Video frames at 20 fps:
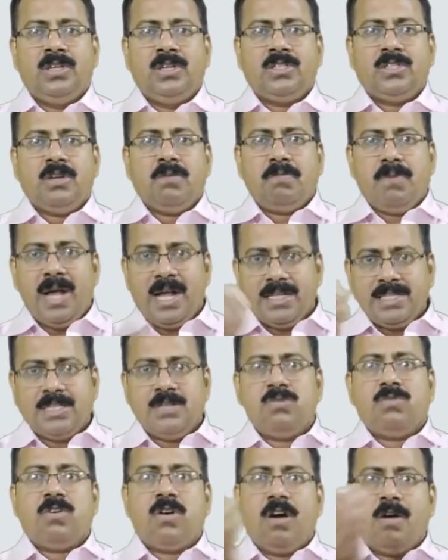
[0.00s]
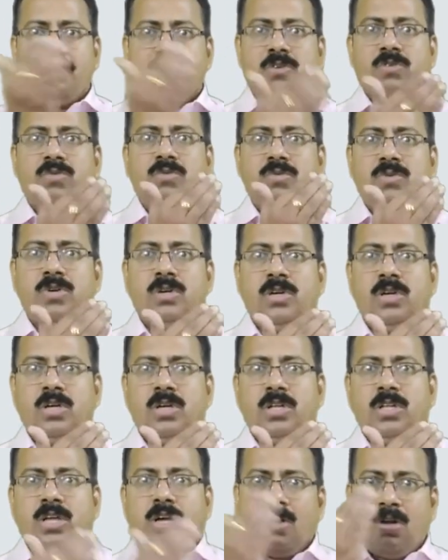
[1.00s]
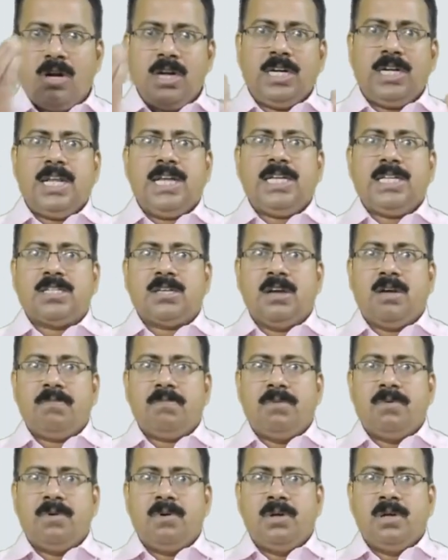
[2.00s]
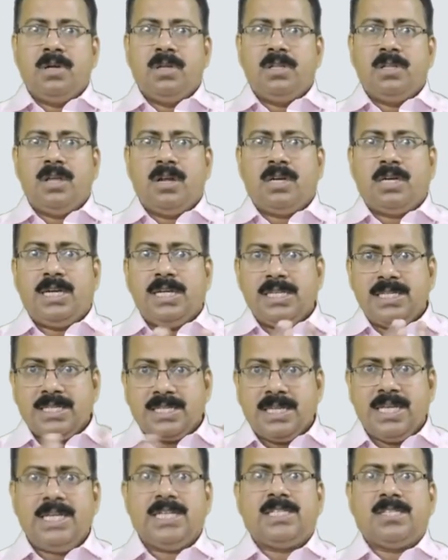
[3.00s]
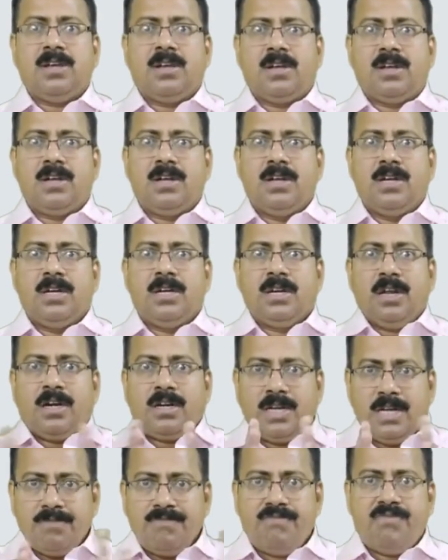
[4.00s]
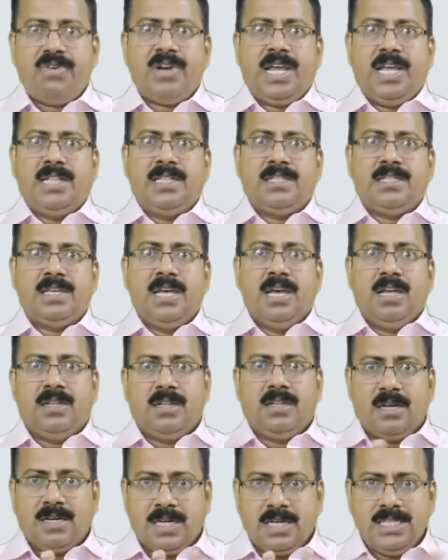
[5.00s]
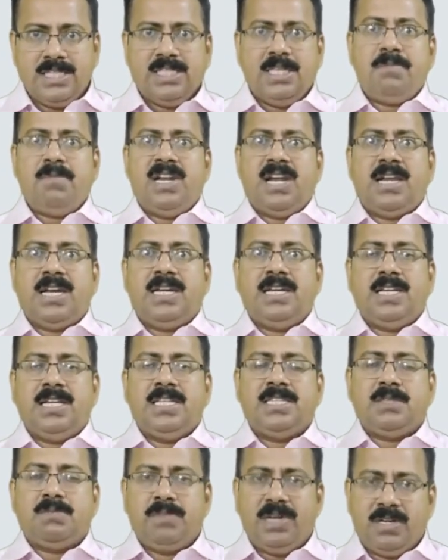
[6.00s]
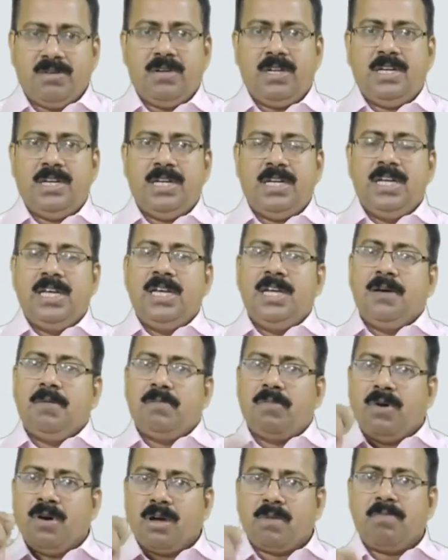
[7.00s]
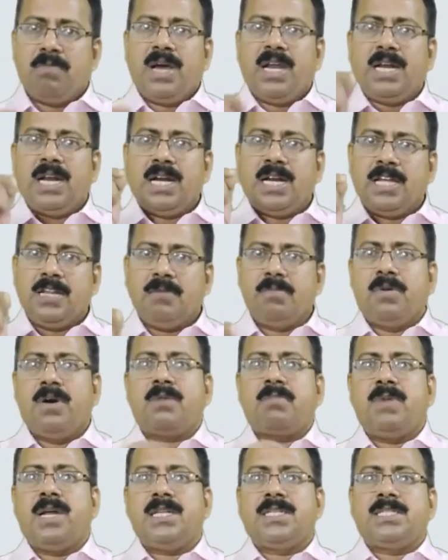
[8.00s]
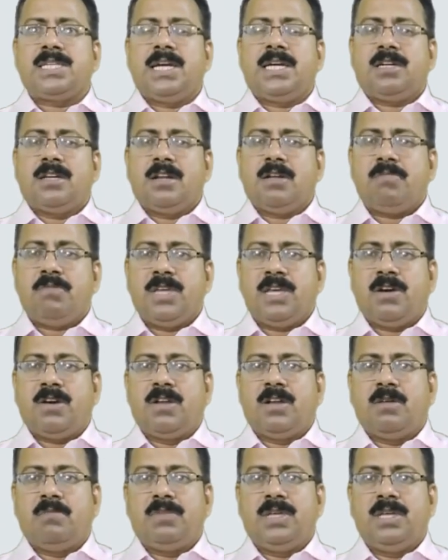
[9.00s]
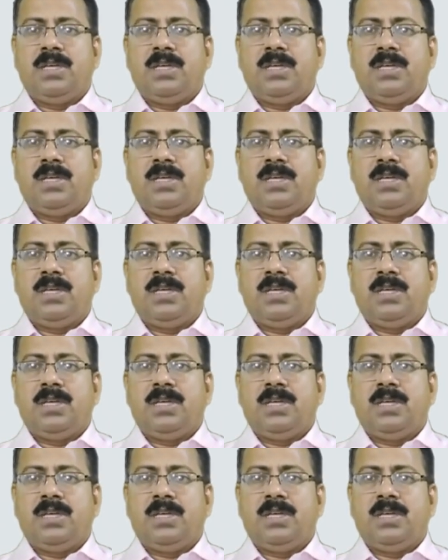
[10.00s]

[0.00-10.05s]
So first you come to the context of the distinction, the difference, the dissimilarities between formal and informal sector of economy.